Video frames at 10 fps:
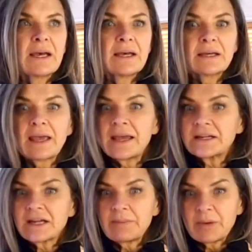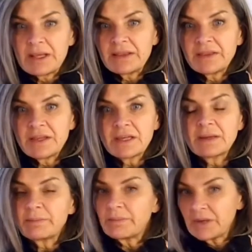ended up in
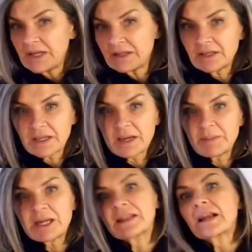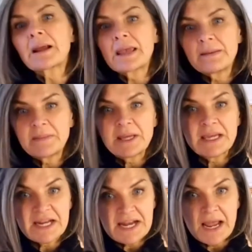the company that I am
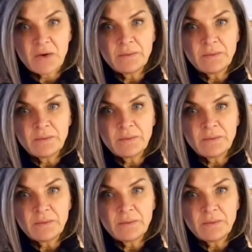in now.